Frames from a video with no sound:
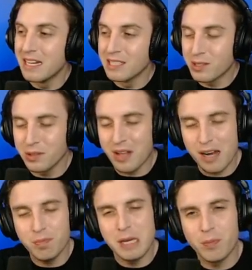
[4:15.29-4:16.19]
So a
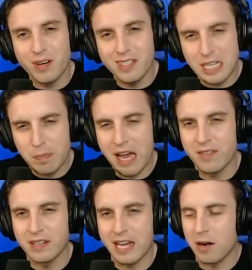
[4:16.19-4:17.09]
lot of people are deep
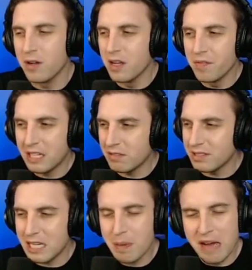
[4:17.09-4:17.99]
having now,
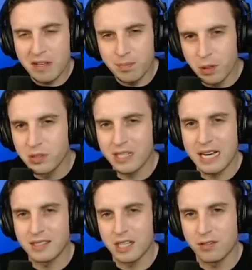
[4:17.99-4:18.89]
even deep having both
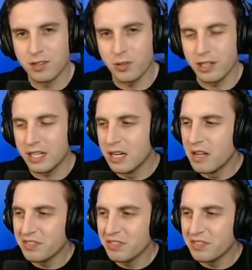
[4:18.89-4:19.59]
sides in cover 3.